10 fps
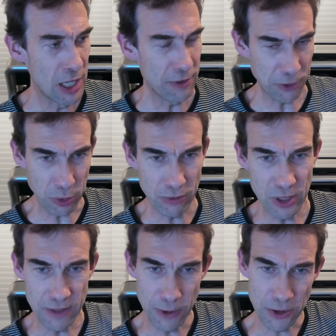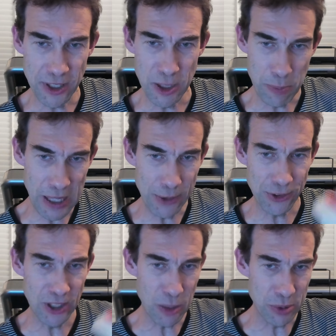This one really feels like you're
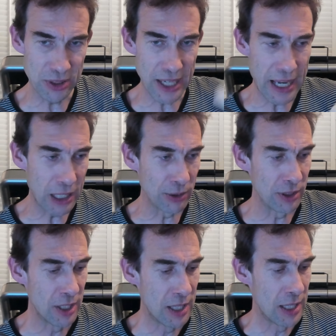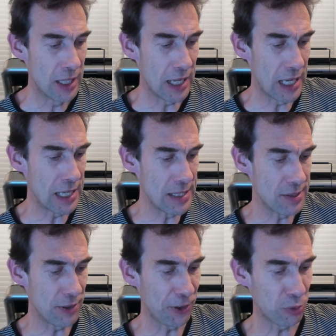bouncing up and down, and
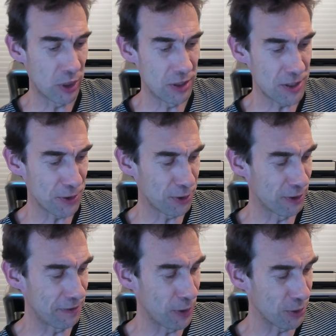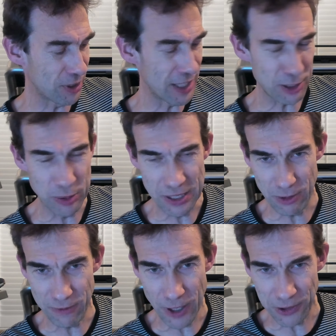this one just sort of feels like complete the
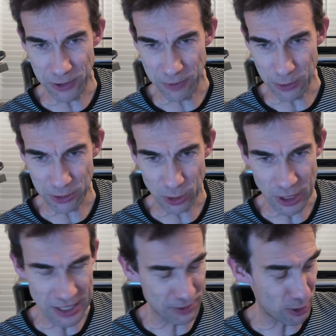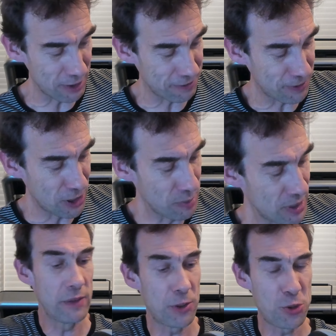reverse. It feels quite firm.
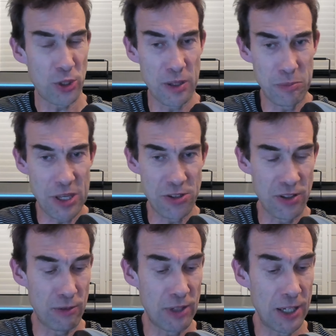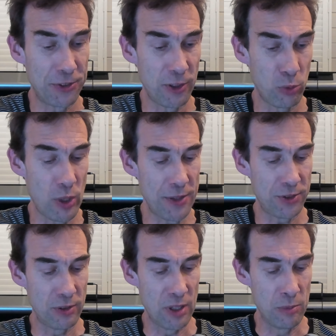If I try and measure the relative
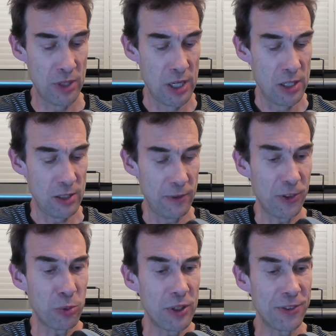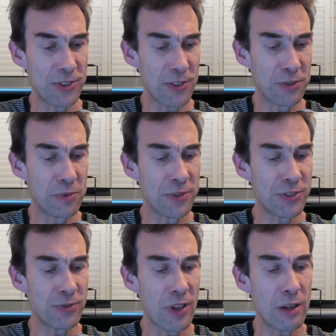widths of them, the Invincible is
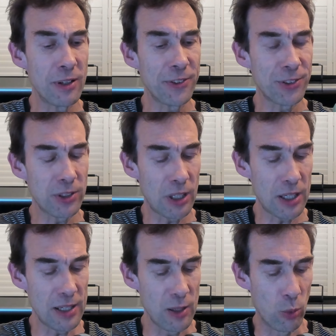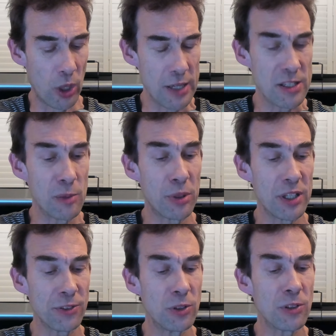just very slightly wider,
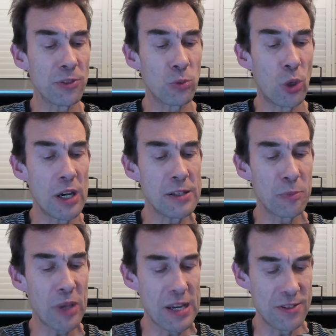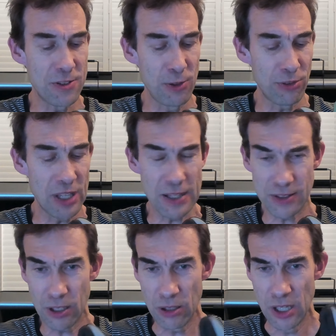but it's not as wide a base as you think.
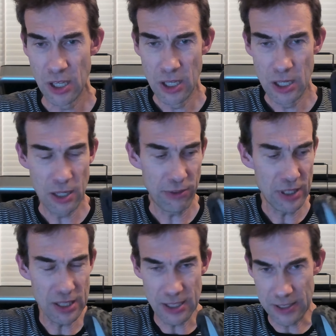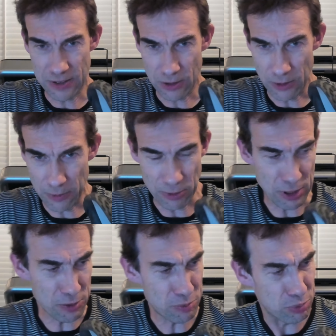So I think it sort
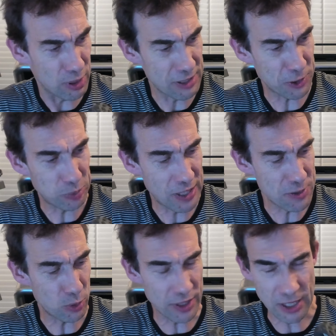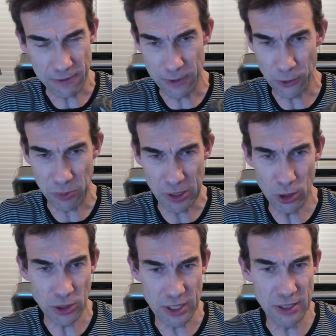of pretty explains why that feels a bit
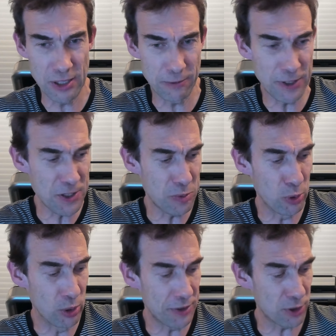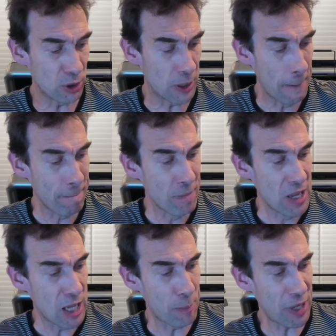odd. And the Invincible has got
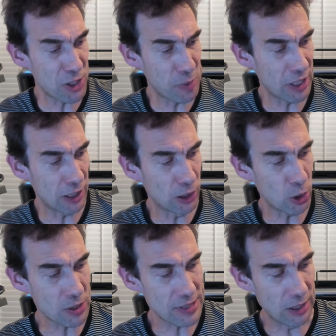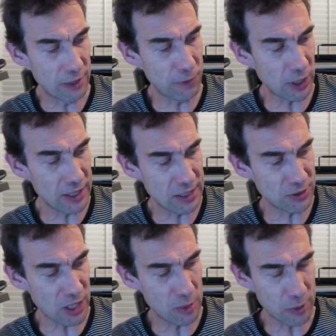a much better lockdown. I feel like I can tighten